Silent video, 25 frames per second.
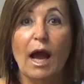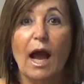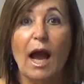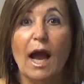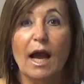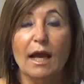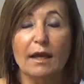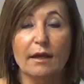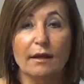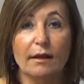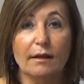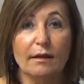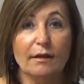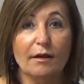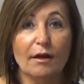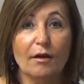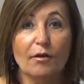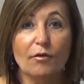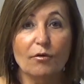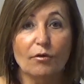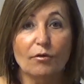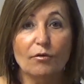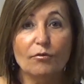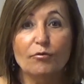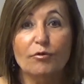I
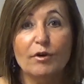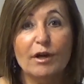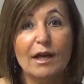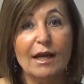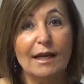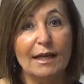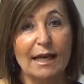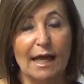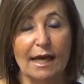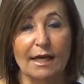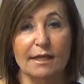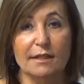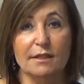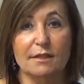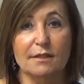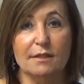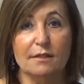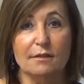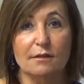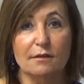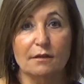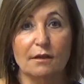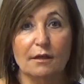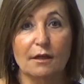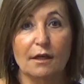
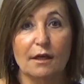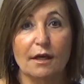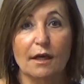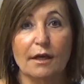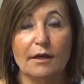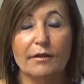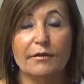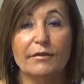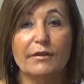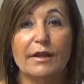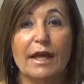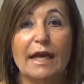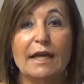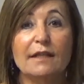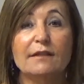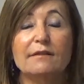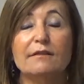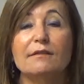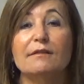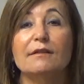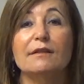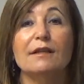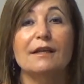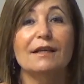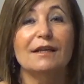realized
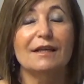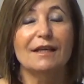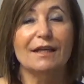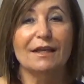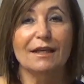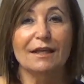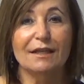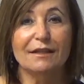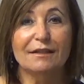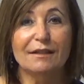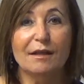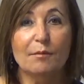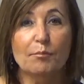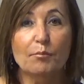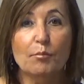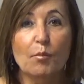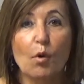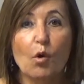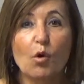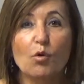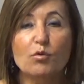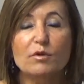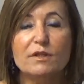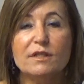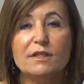that the
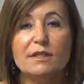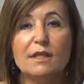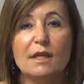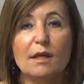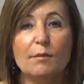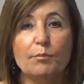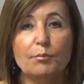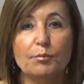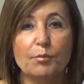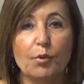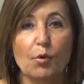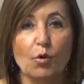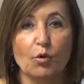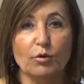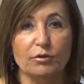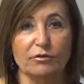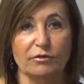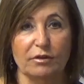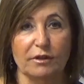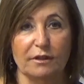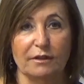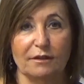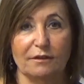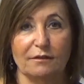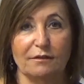most
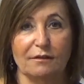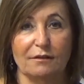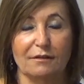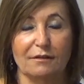important